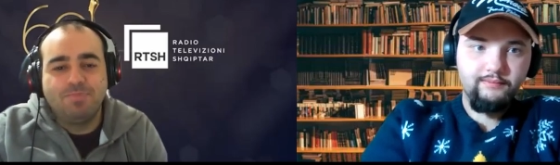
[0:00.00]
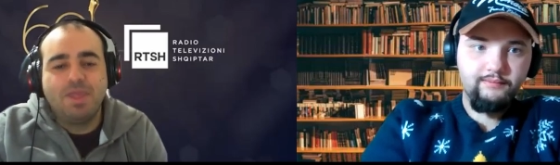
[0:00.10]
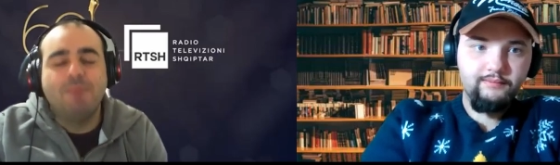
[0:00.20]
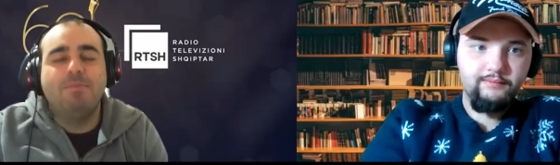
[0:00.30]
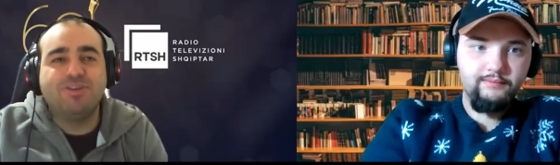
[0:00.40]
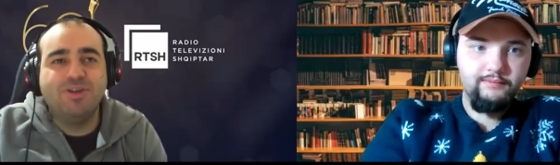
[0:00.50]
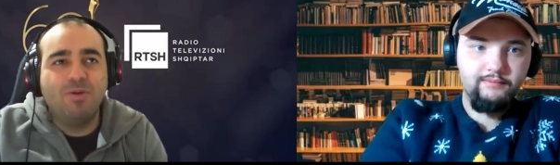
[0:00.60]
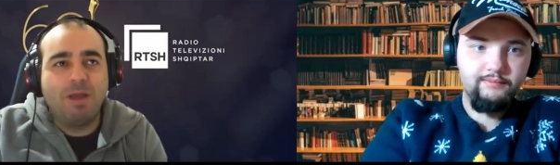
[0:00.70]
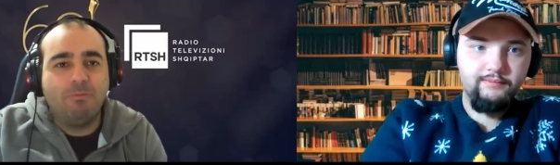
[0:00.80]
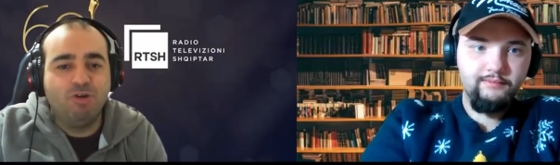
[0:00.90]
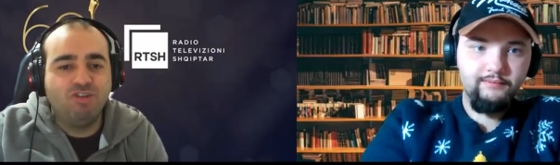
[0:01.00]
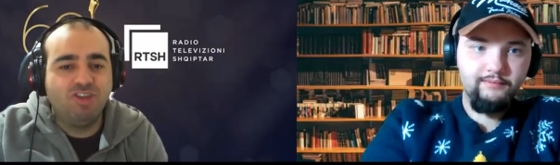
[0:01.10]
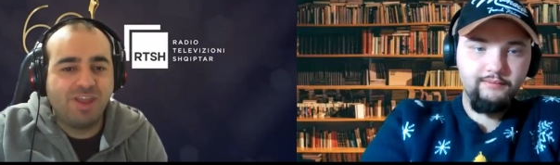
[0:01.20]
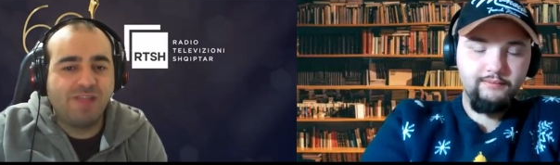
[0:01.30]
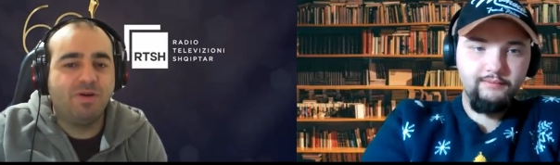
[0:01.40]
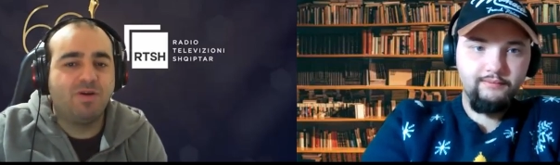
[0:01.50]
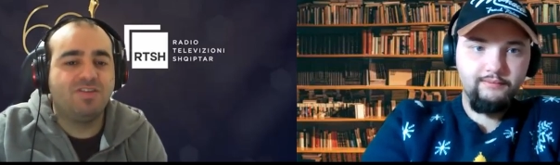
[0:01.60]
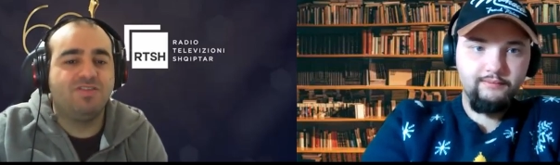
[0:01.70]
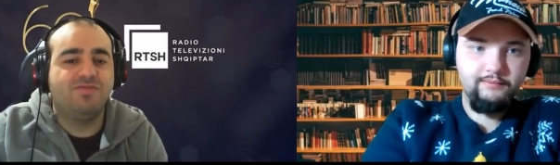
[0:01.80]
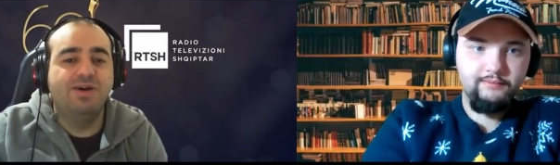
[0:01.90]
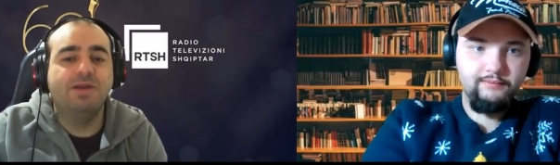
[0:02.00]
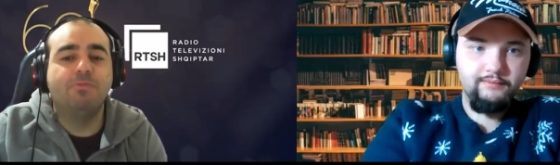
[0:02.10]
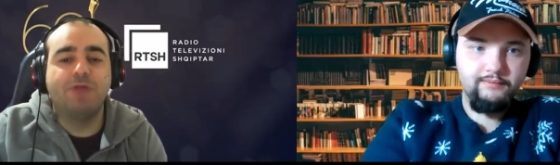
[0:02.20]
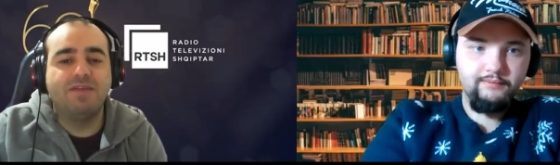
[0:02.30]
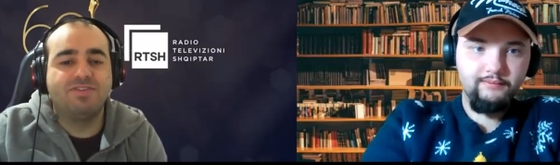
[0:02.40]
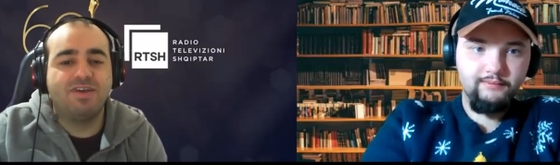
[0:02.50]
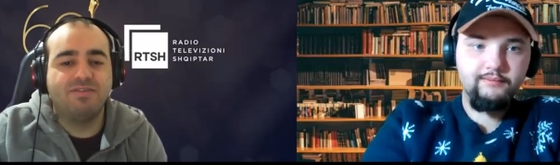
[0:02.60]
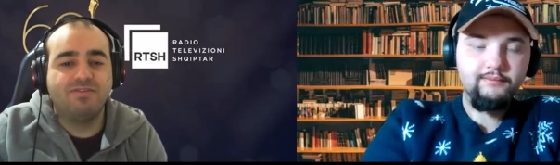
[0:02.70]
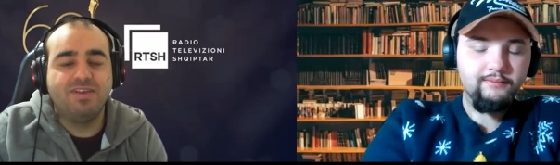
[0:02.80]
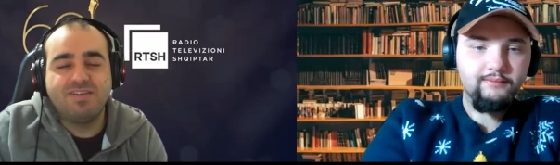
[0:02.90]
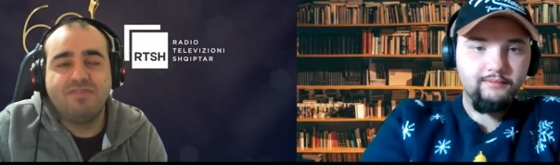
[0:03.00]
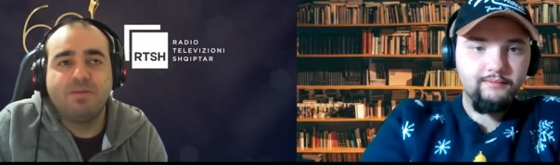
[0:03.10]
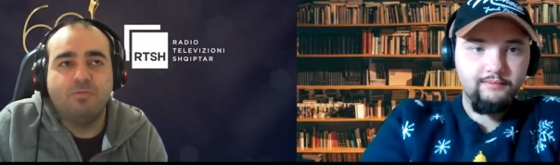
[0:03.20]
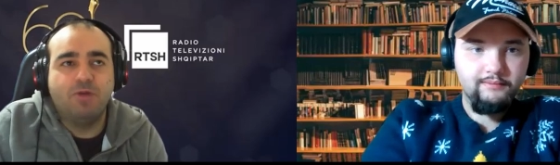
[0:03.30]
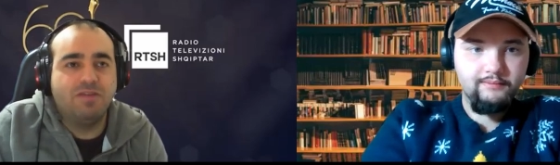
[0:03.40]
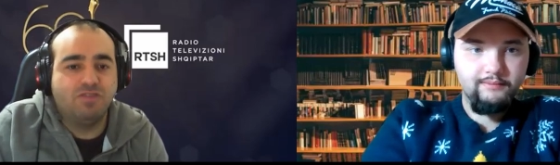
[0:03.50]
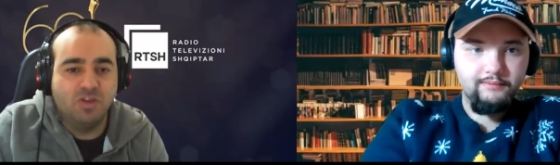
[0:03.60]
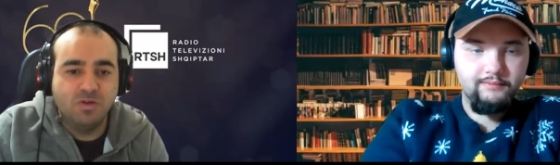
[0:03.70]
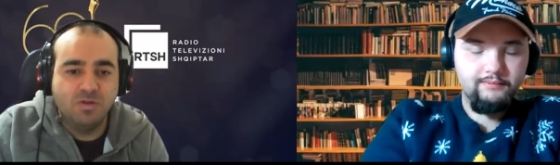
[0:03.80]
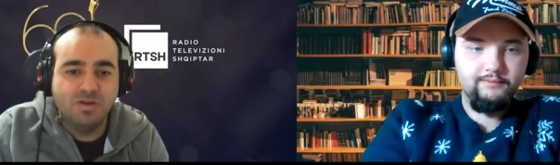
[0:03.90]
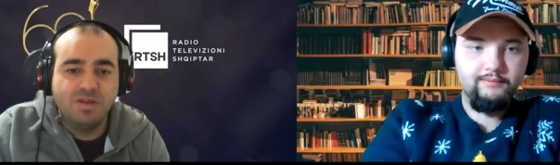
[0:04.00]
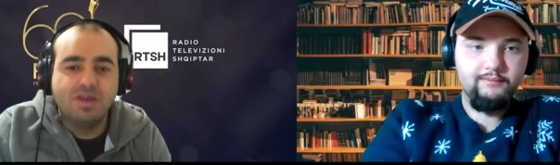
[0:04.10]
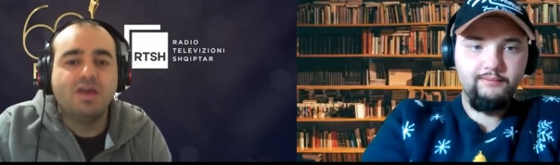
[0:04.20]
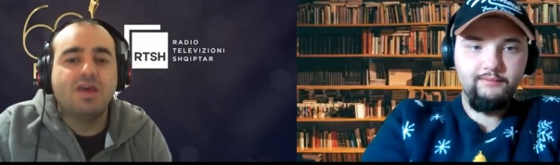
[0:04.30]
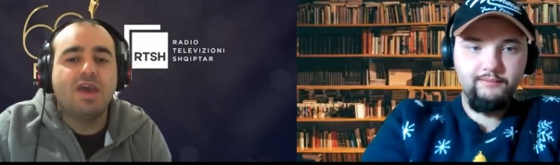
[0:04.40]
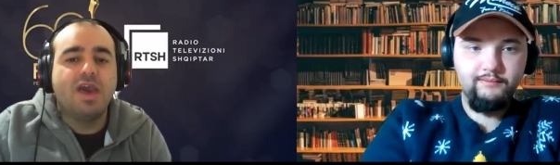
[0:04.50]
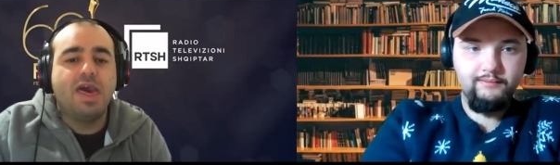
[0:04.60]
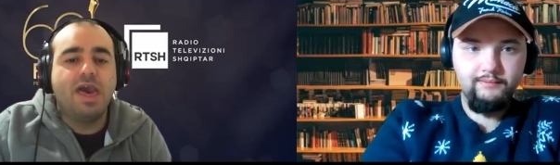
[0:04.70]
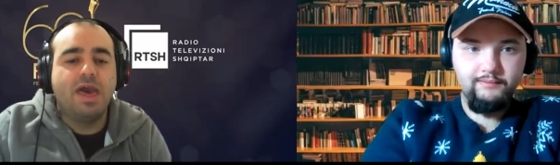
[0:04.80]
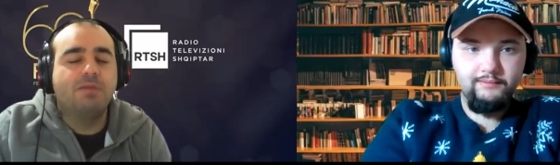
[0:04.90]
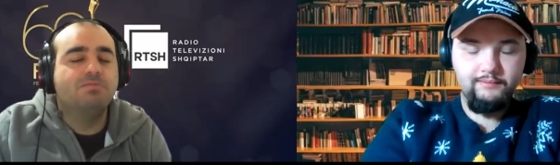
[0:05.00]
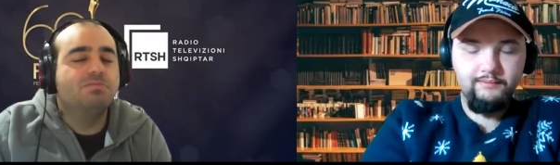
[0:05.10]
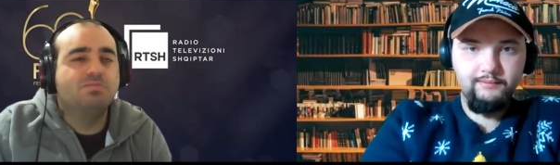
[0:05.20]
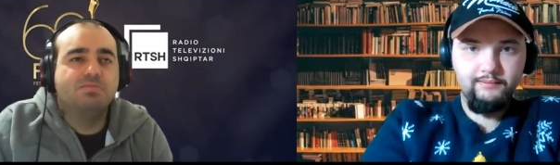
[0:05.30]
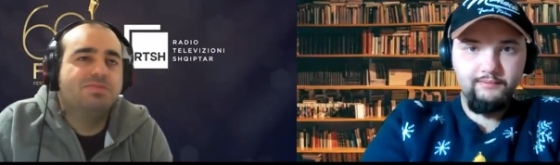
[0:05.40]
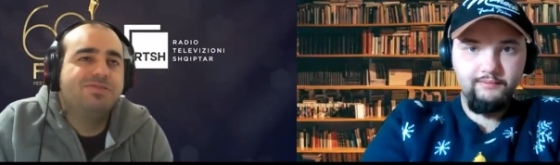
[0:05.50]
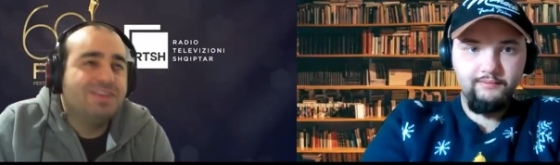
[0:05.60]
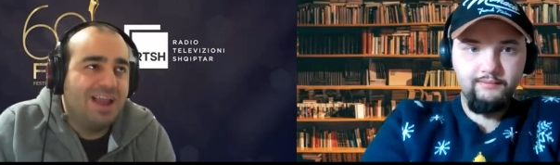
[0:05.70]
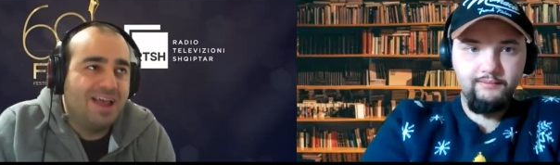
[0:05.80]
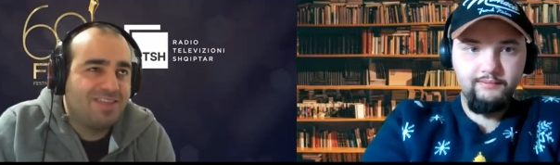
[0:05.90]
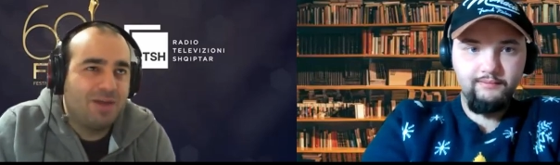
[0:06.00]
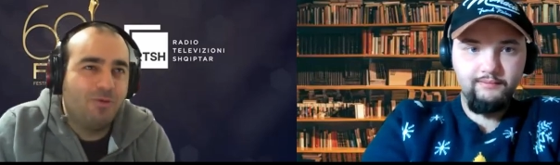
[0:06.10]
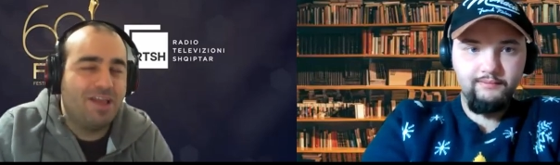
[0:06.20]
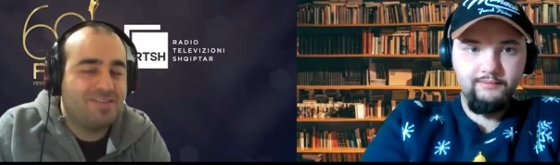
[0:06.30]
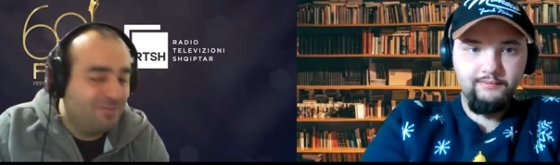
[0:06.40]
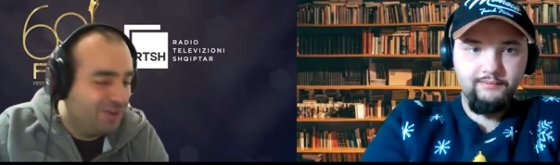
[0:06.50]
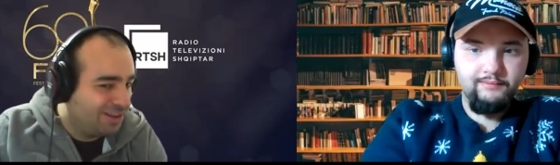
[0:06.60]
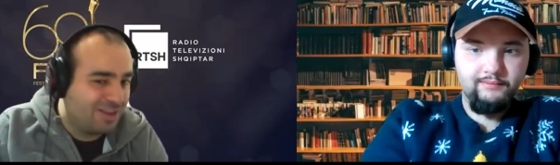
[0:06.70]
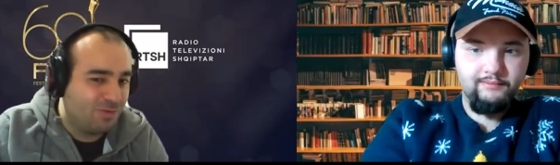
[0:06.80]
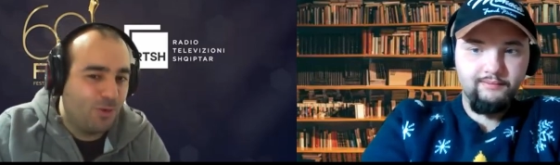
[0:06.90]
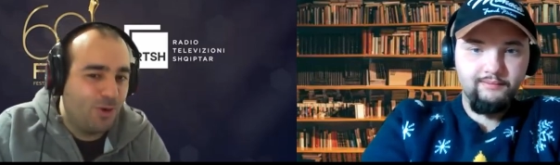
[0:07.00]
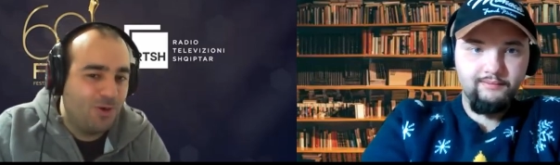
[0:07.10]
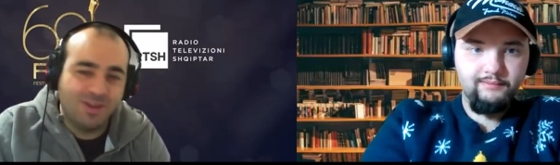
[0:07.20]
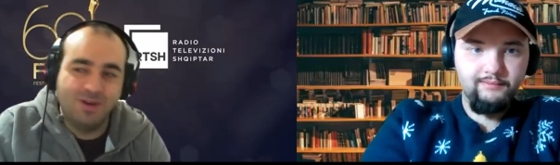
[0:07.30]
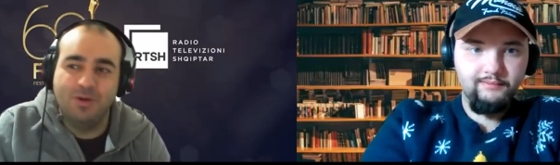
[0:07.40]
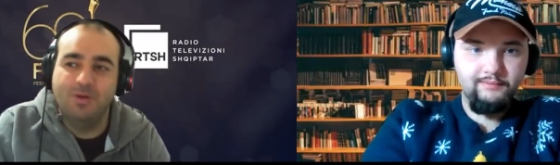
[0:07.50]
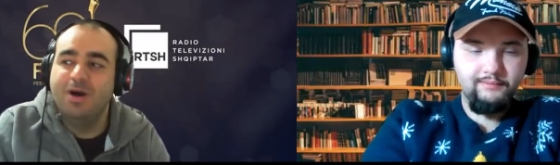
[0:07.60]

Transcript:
Speaker 1: But you know, I appreciate it because it's very brave. It's something brave to do. The last time we had something like that was, I don't know,